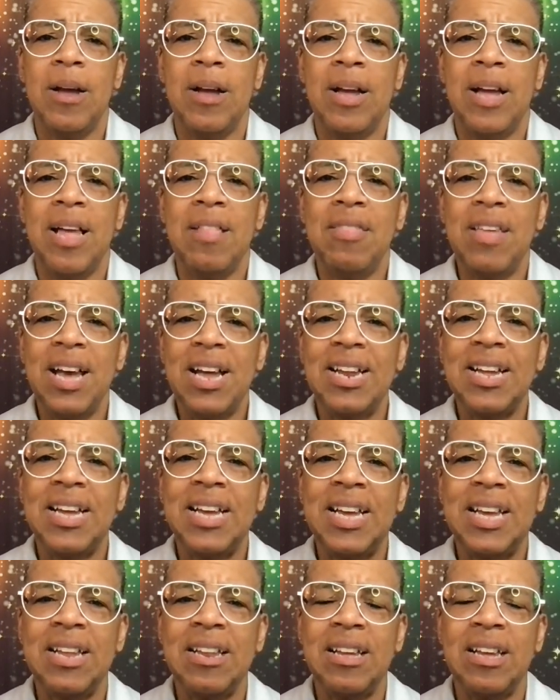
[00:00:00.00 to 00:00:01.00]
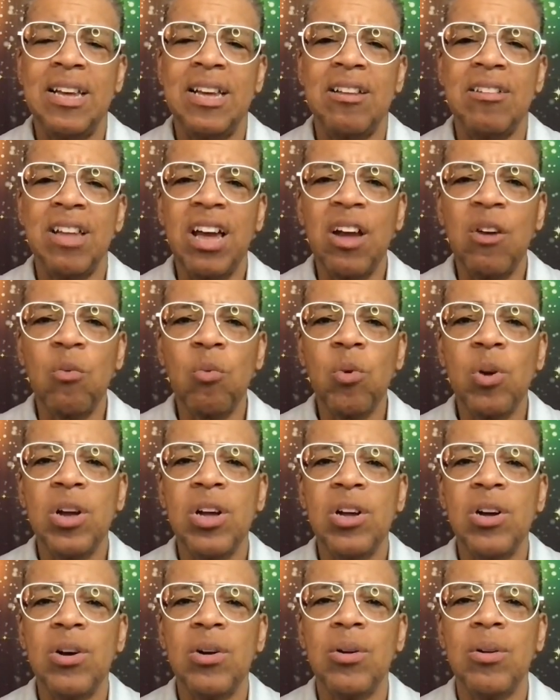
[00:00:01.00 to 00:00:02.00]
And that it is a
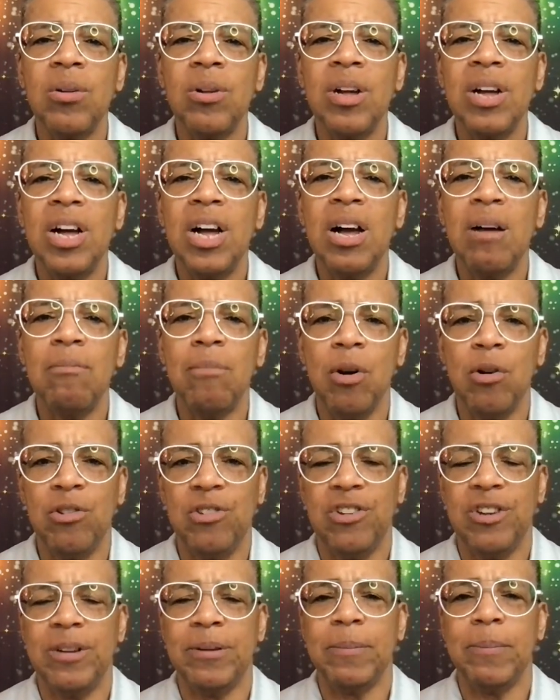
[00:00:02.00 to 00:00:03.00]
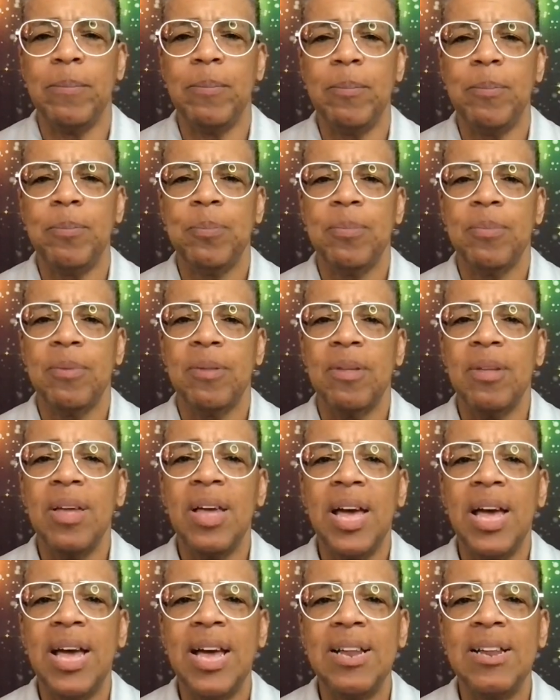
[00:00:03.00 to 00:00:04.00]
real emotion.
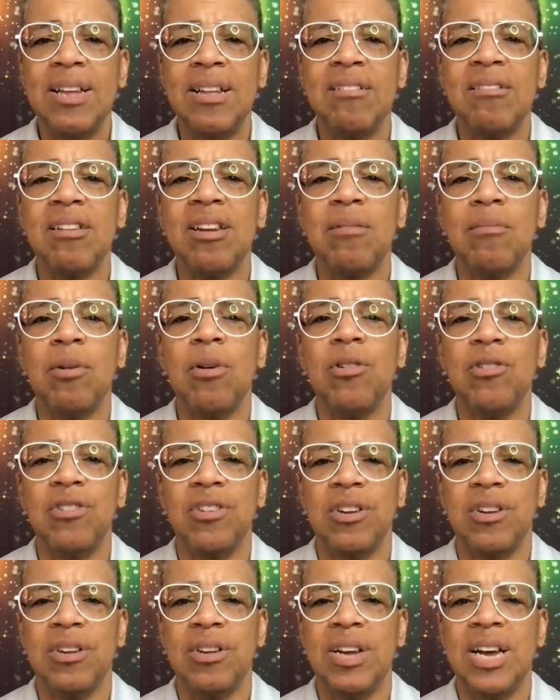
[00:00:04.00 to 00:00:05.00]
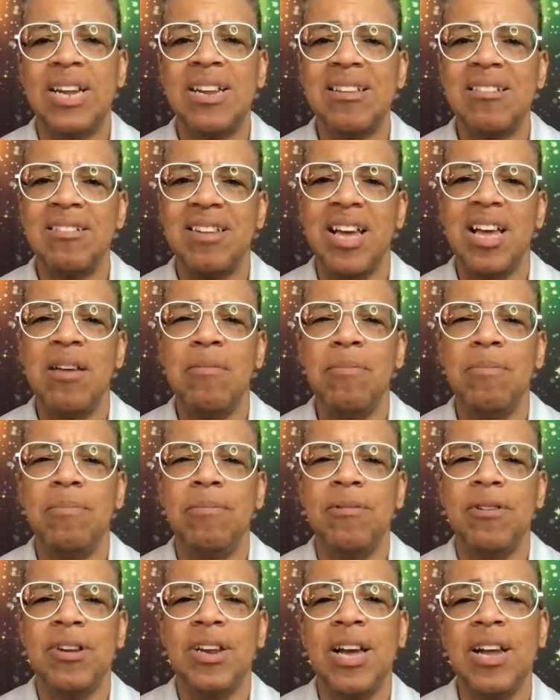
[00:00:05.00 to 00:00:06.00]
And it's an emotion and a state
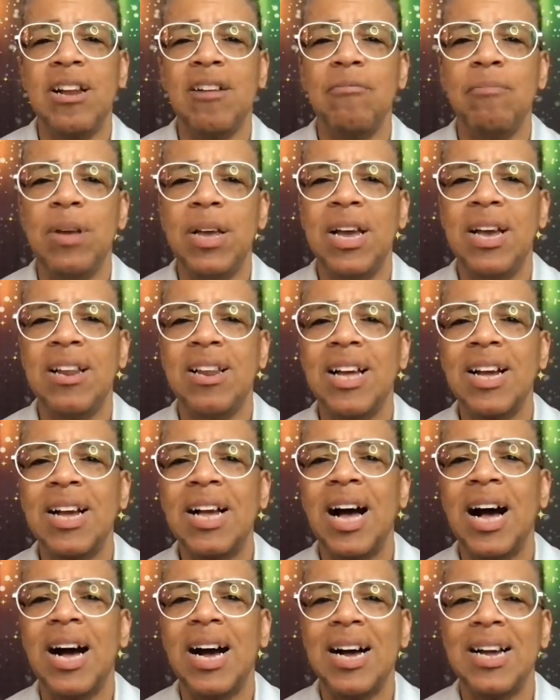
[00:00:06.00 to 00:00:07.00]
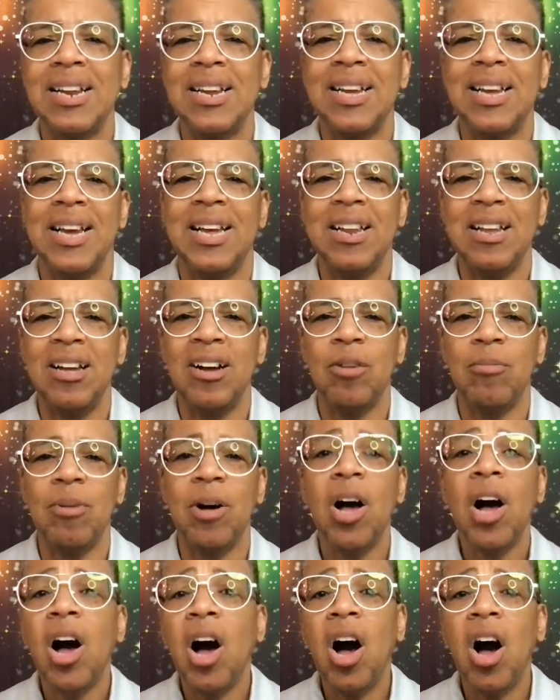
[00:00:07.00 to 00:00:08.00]
of being that God can help
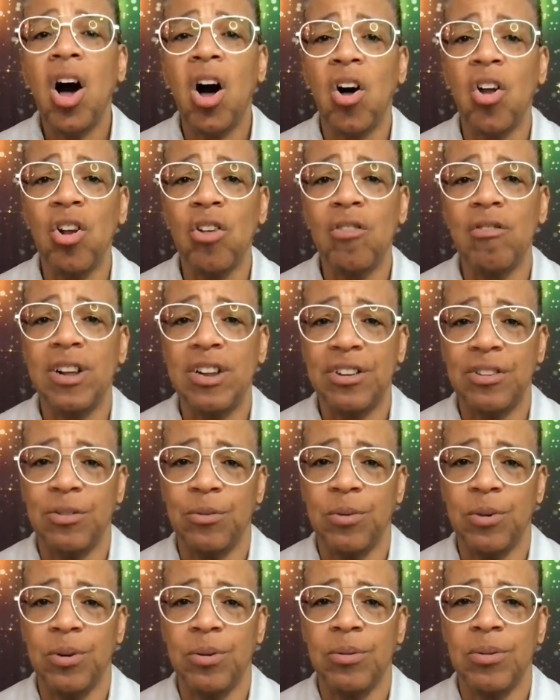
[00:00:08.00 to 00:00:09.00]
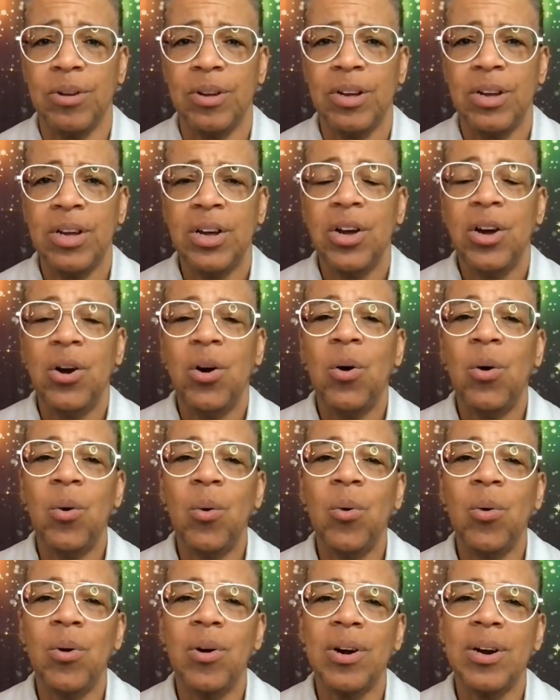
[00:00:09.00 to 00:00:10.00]
all of us through.
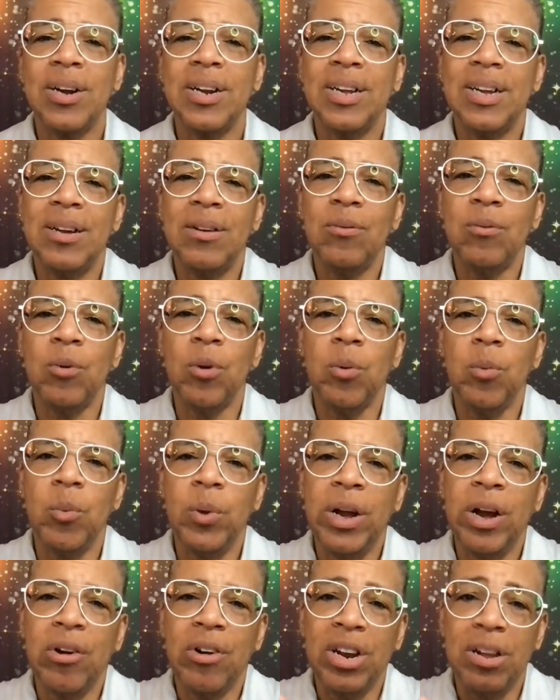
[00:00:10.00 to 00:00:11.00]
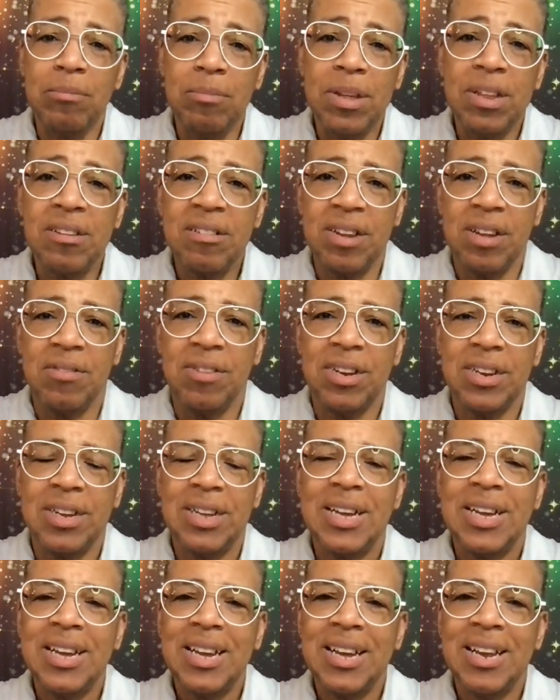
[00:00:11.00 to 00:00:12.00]
Or when we are in the midst of it,
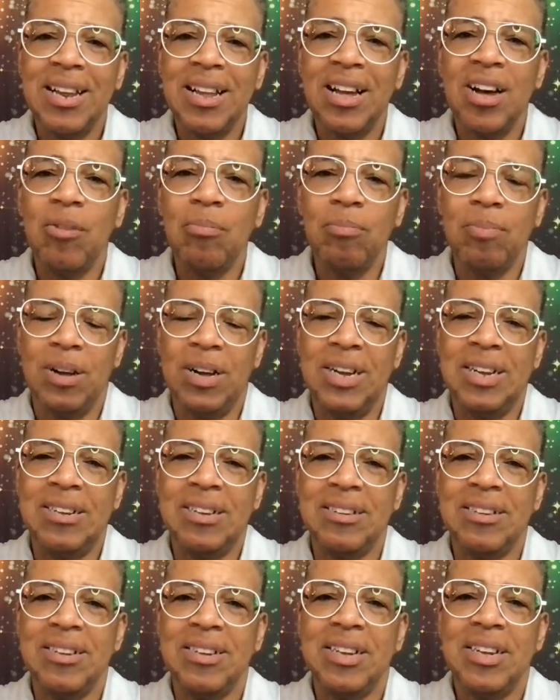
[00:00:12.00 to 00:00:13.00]
can help us